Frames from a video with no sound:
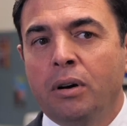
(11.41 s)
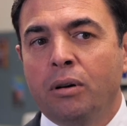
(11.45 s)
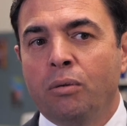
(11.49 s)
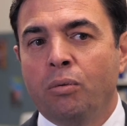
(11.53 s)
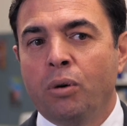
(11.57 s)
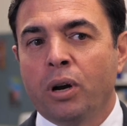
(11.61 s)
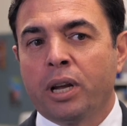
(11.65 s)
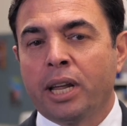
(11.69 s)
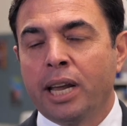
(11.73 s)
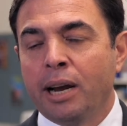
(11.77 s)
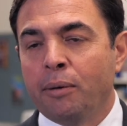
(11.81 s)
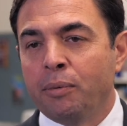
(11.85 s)

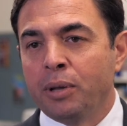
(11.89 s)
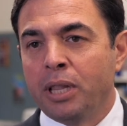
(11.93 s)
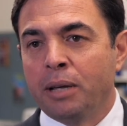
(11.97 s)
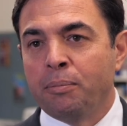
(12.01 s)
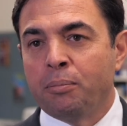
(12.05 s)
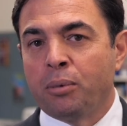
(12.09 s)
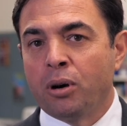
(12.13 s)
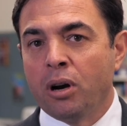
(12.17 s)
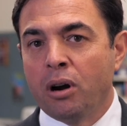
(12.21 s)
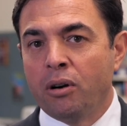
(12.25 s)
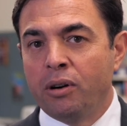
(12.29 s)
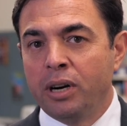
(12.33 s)
working out what their
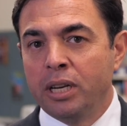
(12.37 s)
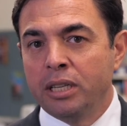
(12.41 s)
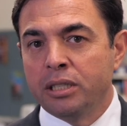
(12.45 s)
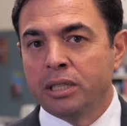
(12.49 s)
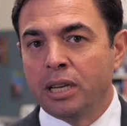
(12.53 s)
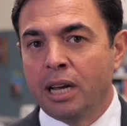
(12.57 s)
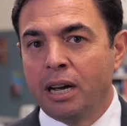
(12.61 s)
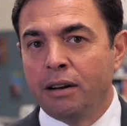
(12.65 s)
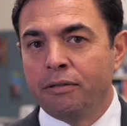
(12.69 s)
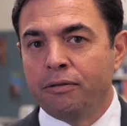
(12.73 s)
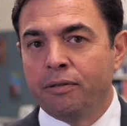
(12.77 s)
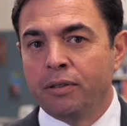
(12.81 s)
priorities
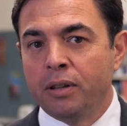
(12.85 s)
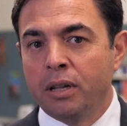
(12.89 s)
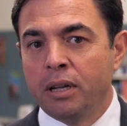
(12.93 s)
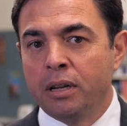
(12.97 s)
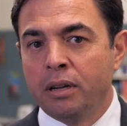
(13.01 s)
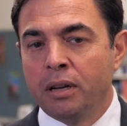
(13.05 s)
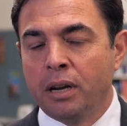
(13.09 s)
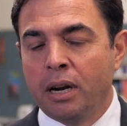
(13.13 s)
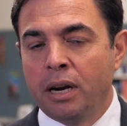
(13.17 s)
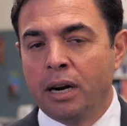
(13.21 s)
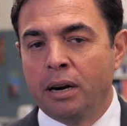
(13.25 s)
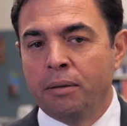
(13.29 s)
are
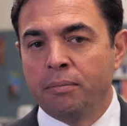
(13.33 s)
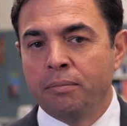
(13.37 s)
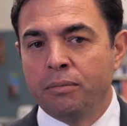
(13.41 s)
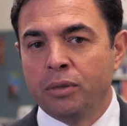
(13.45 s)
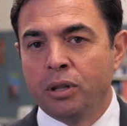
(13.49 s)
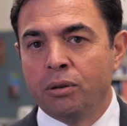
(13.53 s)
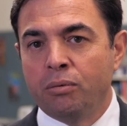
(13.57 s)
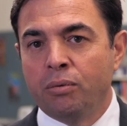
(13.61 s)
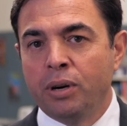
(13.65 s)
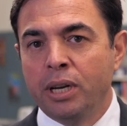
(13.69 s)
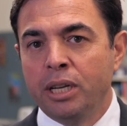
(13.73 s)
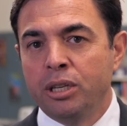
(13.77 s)
for
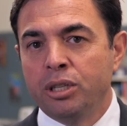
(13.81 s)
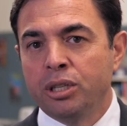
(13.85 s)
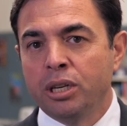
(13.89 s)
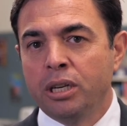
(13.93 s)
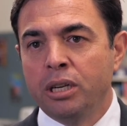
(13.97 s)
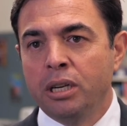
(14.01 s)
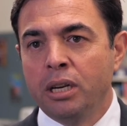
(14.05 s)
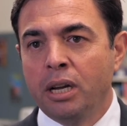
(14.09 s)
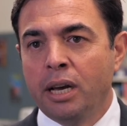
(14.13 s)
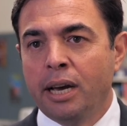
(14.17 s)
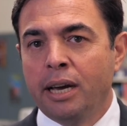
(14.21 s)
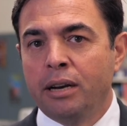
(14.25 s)
the
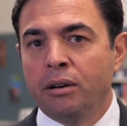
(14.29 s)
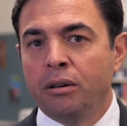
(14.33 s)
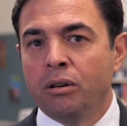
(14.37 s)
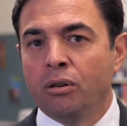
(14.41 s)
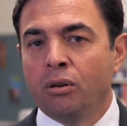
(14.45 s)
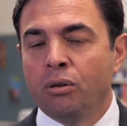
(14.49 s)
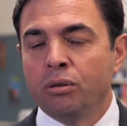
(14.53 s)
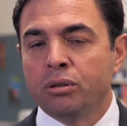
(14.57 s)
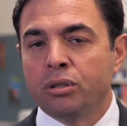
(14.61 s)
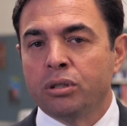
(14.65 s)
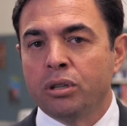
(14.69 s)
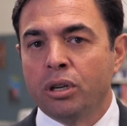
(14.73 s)
region, and
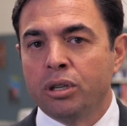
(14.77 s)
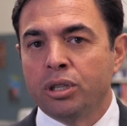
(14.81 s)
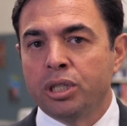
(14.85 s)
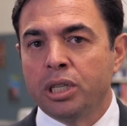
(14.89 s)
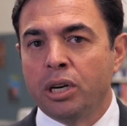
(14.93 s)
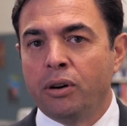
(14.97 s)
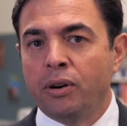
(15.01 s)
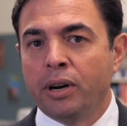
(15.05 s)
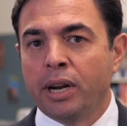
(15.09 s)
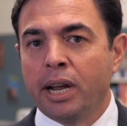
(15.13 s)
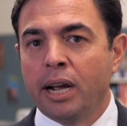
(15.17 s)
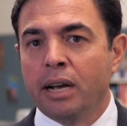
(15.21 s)
also
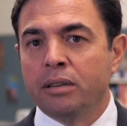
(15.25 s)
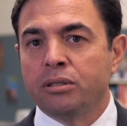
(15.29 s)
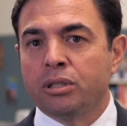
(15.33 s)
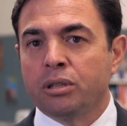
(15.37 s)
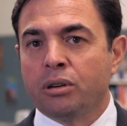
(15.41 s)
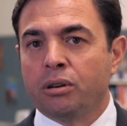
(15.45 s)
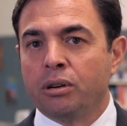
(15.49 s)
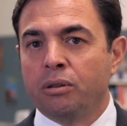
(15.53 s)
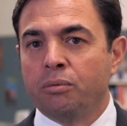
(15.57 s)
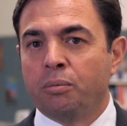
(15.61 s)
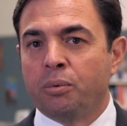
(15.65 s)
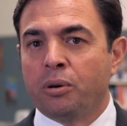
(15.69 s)
sharing our
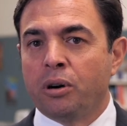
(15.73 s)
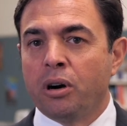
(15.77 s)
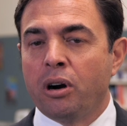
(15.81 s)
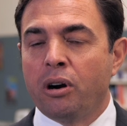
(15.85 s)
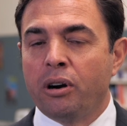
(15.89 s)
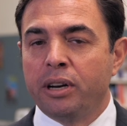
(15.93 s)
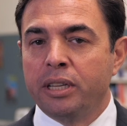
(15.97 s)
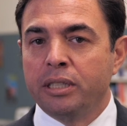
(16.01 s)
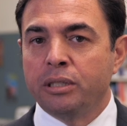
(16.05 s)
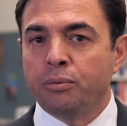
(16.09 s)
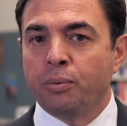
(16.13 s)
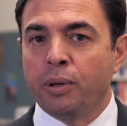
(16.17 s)
school
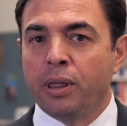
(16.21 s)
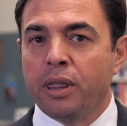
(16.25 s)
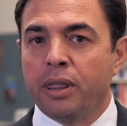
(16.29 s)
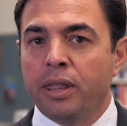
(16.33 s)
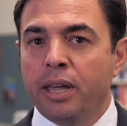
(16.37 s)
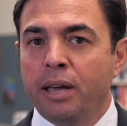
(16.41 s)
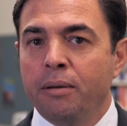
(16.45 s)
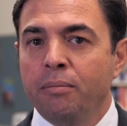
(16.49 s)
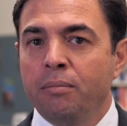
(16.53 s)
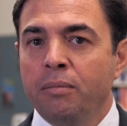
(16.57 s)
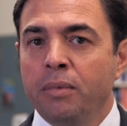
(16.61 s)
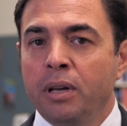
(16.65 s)
priorities with
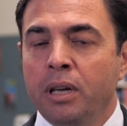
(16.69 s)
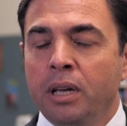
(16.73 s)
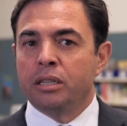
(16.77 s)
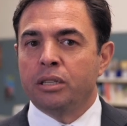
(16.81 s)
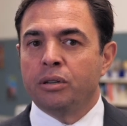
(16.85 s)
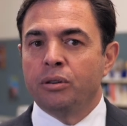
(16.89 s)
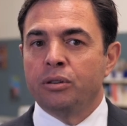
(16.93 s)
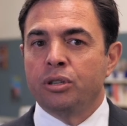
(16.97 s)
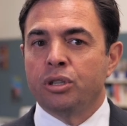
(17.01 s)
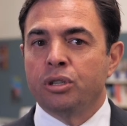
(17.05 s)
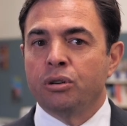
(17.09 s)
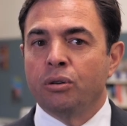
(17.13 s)
them
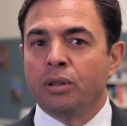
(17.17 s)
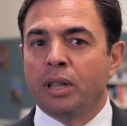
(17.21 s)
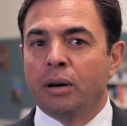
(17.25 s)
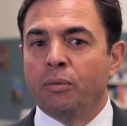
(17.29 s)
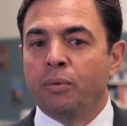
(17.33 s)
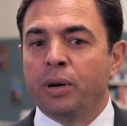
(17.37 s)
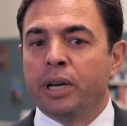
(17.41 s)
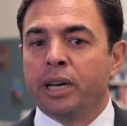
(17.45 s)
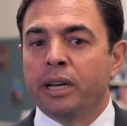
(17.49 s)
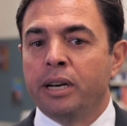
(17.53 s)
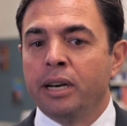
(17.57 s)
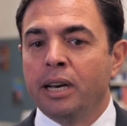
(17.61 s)
to ensure that
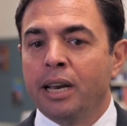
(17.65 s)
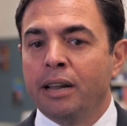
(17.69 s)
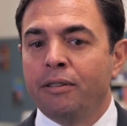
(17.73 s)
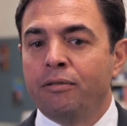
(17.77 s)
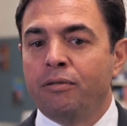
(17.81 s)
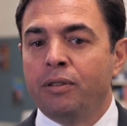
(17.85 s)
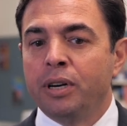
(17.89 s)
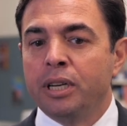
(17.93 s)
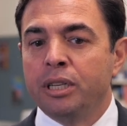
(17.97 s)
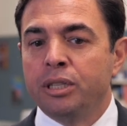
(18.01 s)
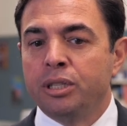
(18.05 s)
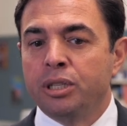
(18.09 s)
we can
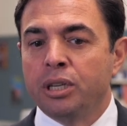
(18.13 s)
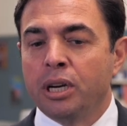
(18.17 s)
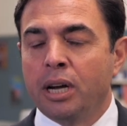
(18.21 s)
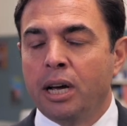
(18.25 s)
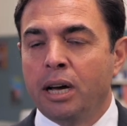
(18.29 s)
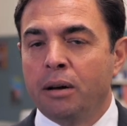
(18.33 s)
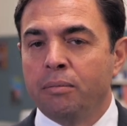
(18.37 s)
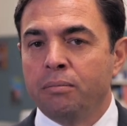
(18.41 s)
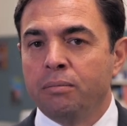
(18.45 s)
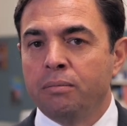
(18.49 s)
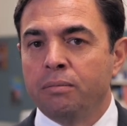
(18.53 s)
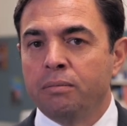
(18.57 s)
leverage
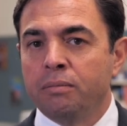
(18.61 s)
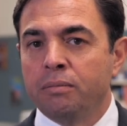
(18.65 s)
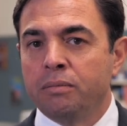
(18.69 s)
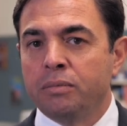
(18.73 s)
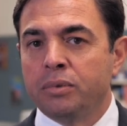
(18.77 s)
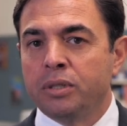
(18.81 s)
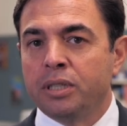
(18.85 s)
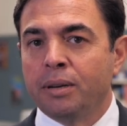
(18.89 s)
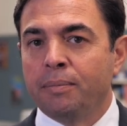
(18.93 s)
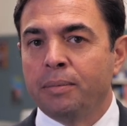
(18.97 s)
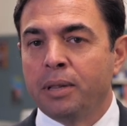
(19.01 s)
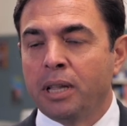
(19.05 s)

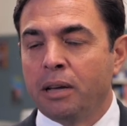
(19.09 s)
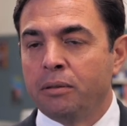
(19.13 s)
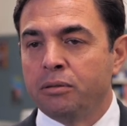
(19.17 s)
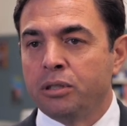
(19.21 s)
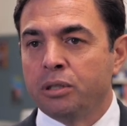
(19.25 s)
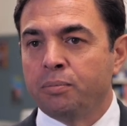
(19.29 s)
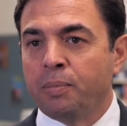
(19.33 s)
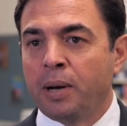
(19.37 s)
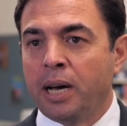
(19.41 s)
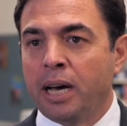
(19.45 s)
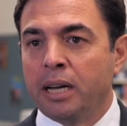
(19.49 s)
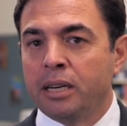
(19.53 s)
some of
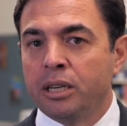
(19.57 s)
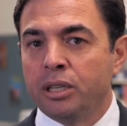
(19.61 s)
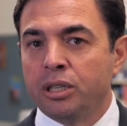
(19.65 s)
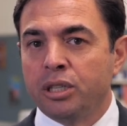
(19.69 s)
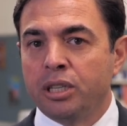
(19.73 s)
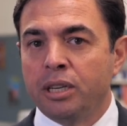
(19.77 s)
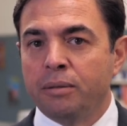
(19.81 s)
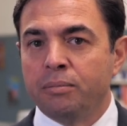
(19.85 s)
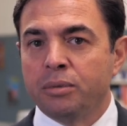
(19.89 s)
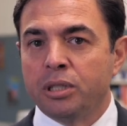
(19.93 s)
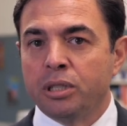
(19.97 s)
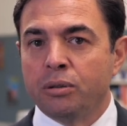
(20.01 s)
those
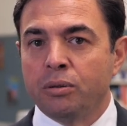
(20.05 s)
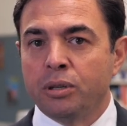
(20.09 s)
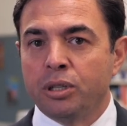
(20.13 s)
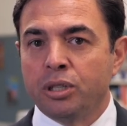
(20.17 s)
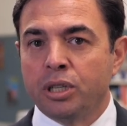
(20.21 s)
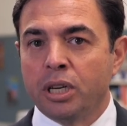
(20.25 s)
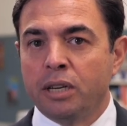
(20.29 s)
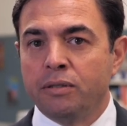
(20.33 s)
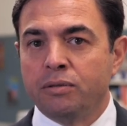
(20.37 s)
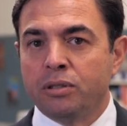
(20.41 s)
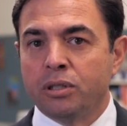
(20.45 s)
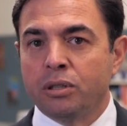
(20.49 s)
partnerships to
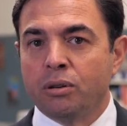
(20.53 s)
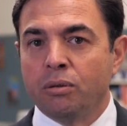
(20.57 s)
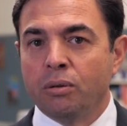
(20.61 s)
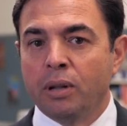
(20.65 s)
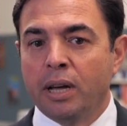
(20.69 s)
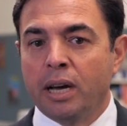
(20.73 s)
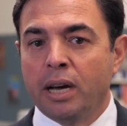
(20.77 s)
achieve school